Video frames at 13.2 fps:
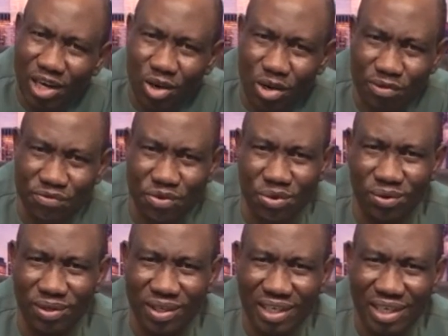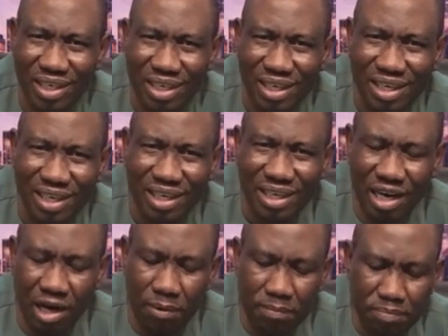love you."
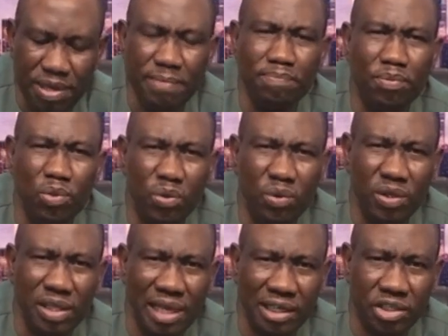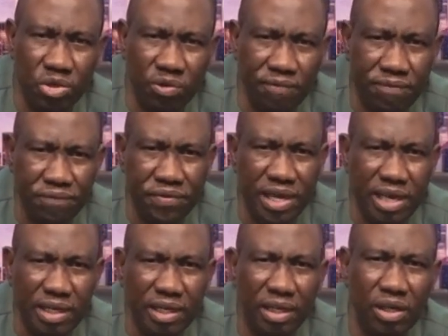Now, people that should
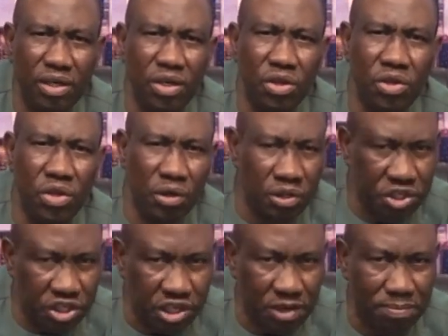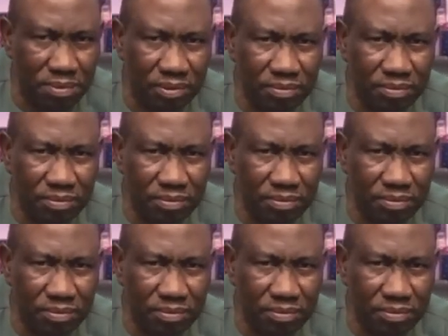feed your sheep,